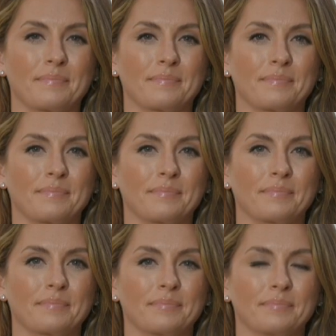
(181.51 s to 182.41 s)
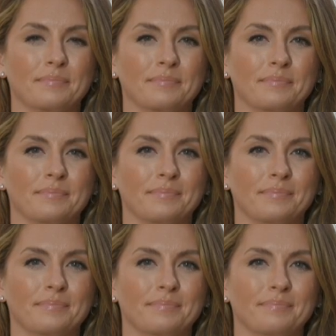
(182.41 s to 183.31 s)

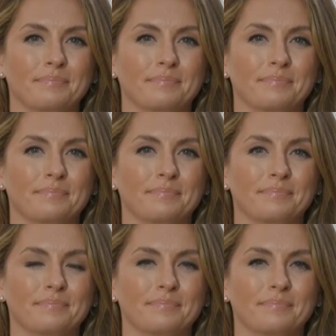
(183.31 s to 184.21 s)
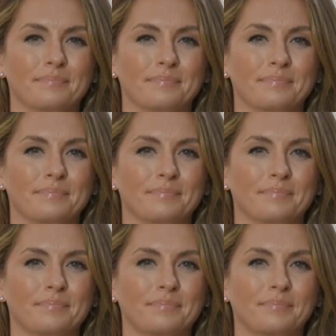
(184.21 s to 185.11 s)

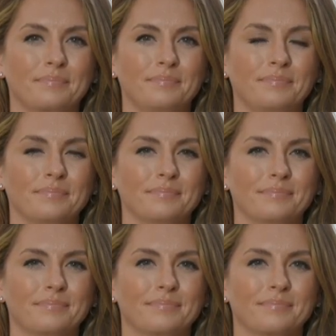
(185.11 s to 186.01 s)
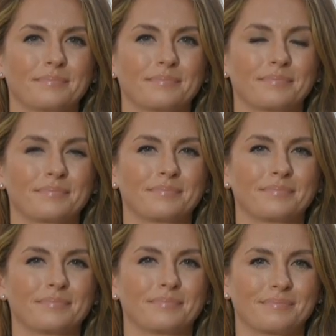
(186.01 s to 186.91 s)

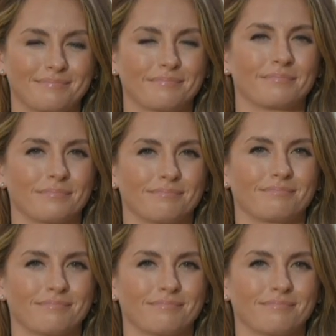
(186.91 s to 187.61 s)
This person isn't speaking.